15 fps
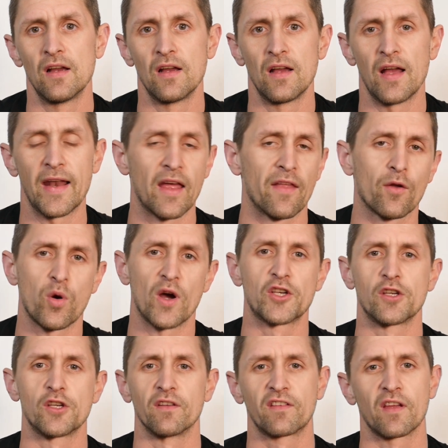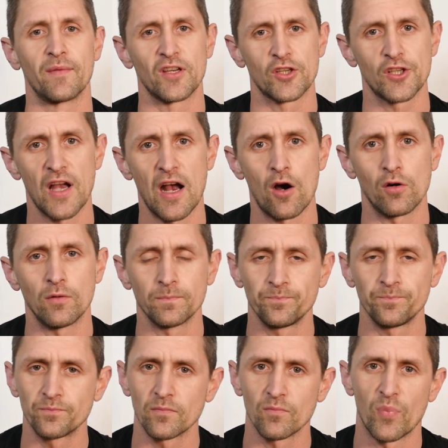Any other questions, give me a shout.
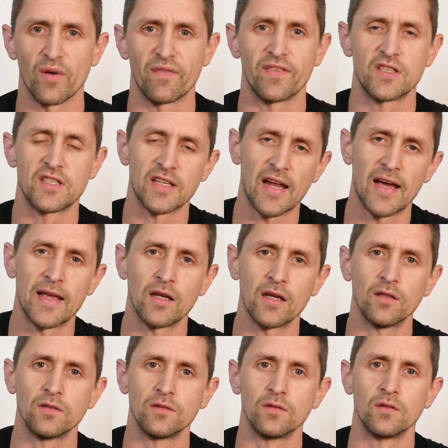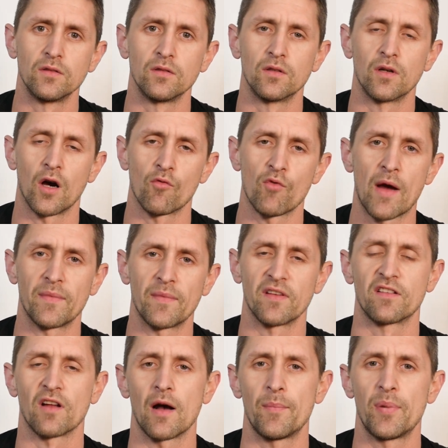But for today, I'll wrap this
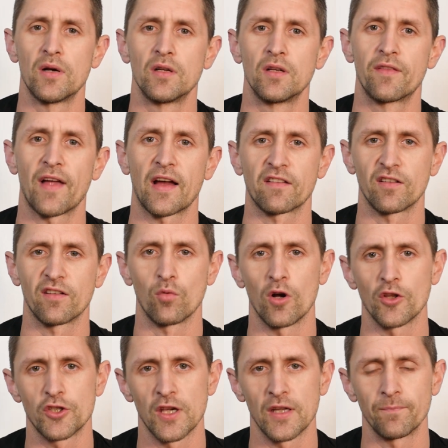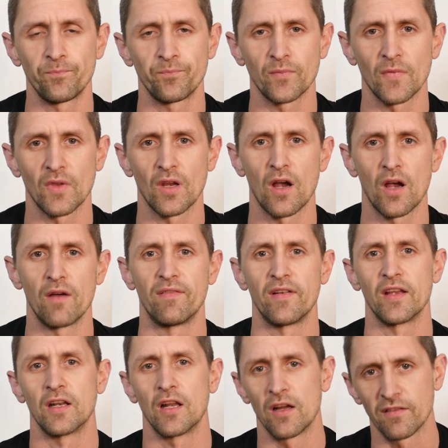up. Thanks for watching. Hopefully you
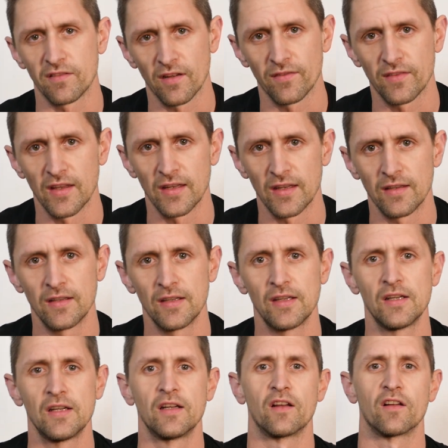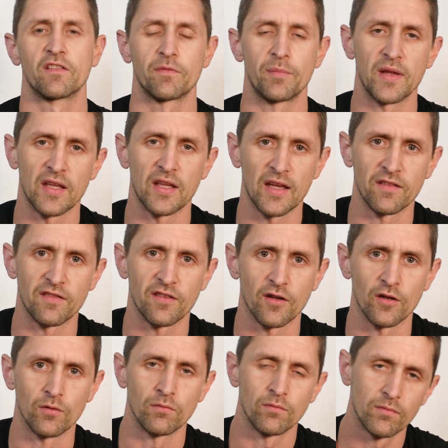learned something, and I'll speak again
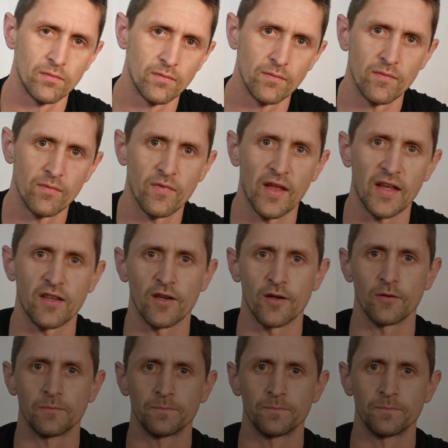soon. Thank you.